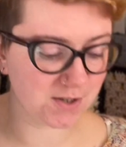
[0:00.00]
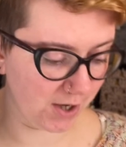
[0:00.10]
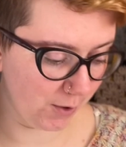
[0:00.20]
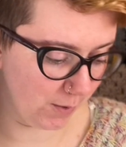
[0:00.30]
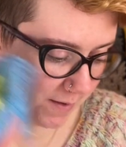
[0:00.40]

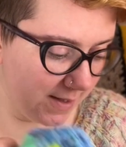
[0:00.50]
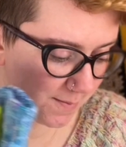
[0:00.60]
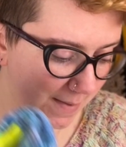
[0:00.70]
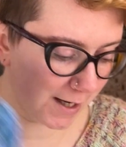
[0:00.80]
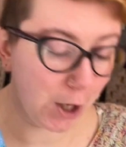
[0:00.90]
So this
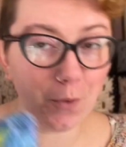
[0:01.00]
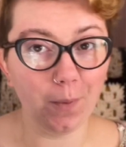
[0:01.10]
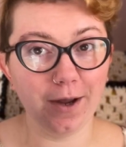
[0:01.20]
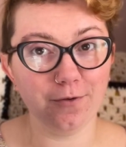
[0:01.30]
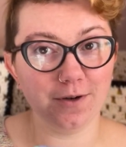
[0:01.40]
might go
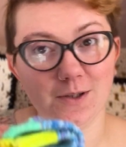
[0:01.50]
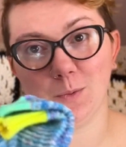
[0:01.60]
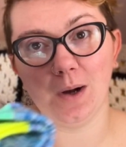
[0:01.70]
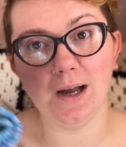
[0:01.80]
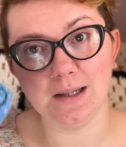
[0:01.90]
away for a little
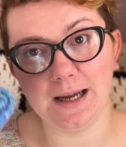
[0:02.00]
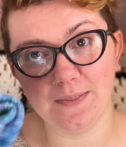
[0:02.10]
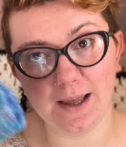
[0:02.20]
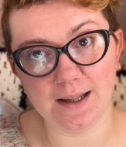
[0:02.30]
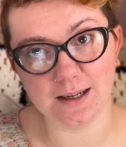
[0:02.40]
while, and
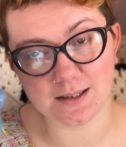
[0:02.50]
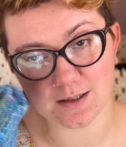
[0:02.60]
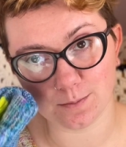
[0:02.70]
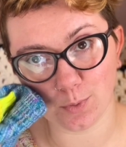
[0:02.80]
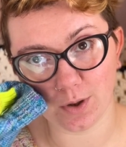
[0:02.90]
then at
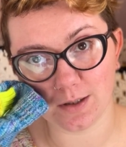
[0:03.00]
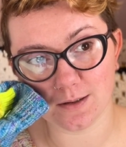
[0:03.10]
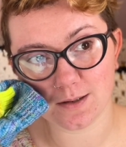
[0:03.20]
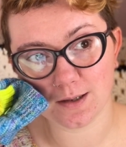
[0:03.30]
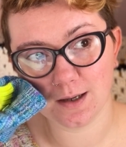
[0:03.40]
some
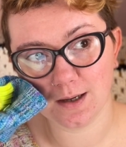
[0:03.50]
point,